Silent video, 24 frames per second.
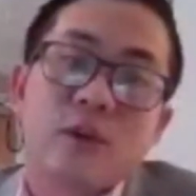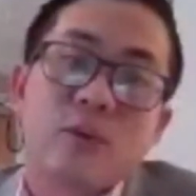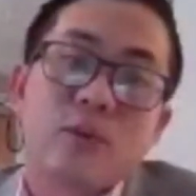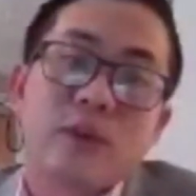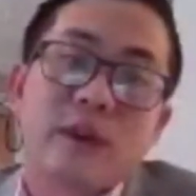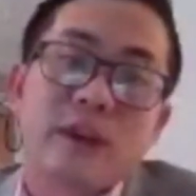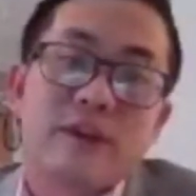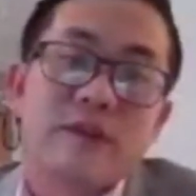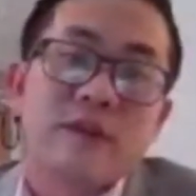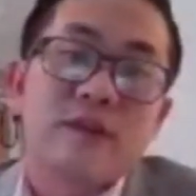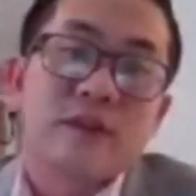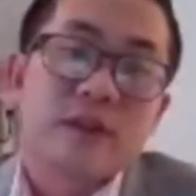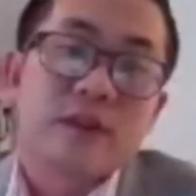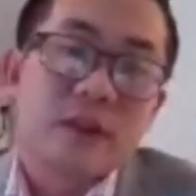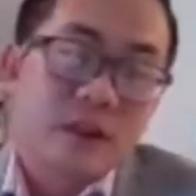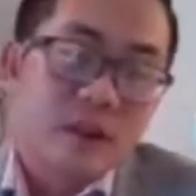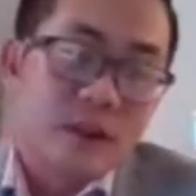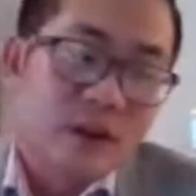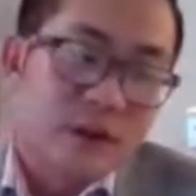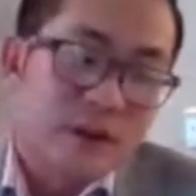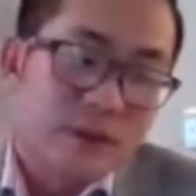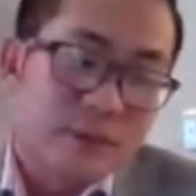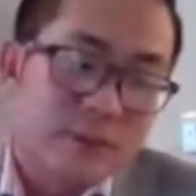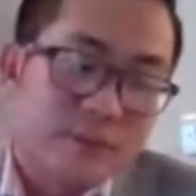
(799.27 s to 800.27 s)
with
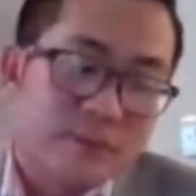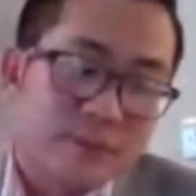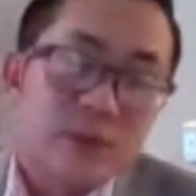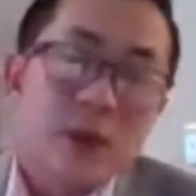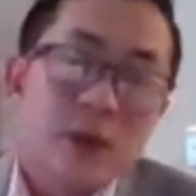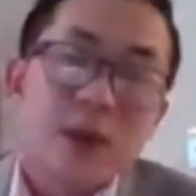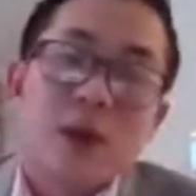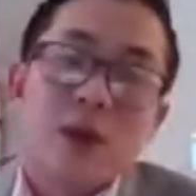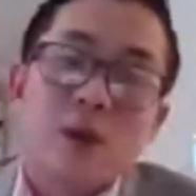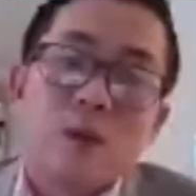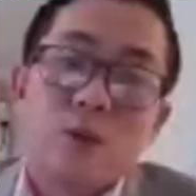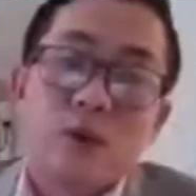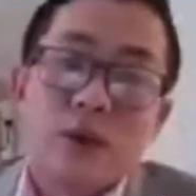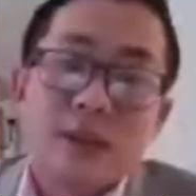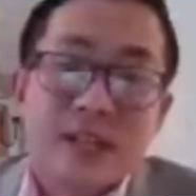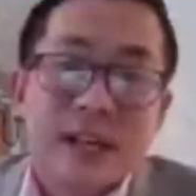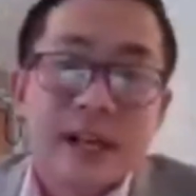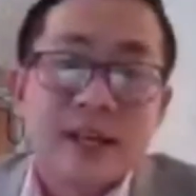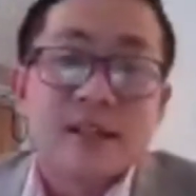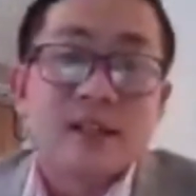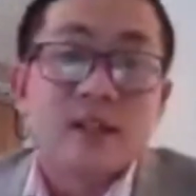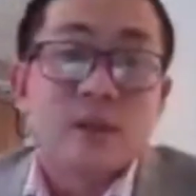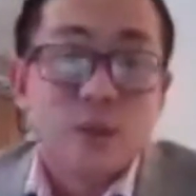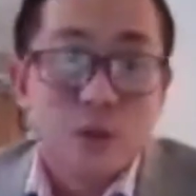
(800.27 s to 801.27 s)
the
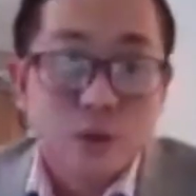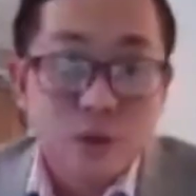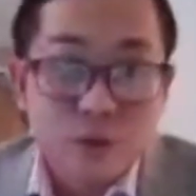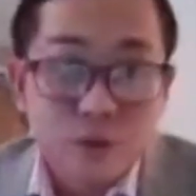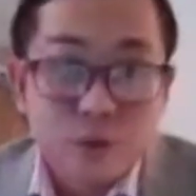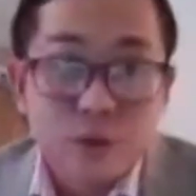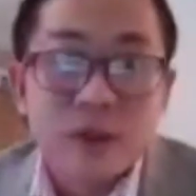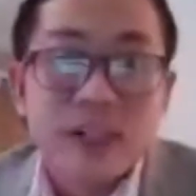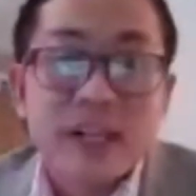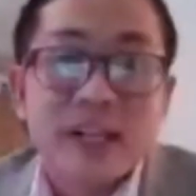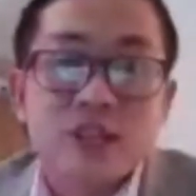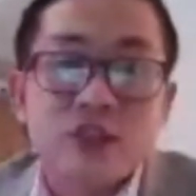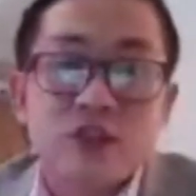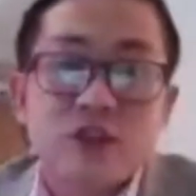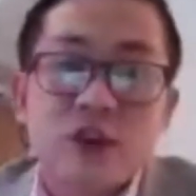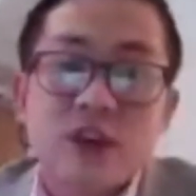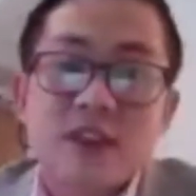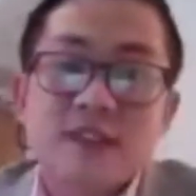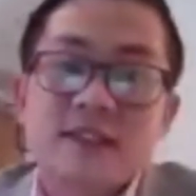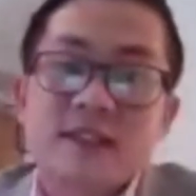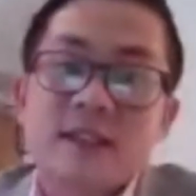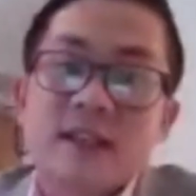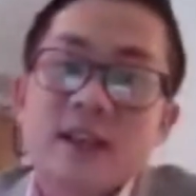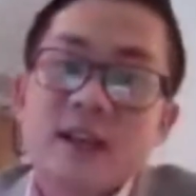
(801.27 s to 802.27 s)
Woodland
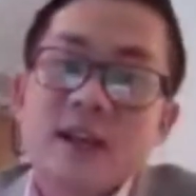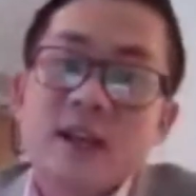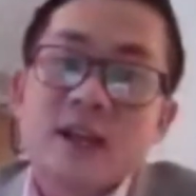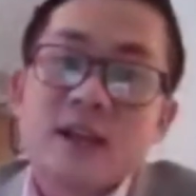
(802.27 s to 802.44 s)
Trust.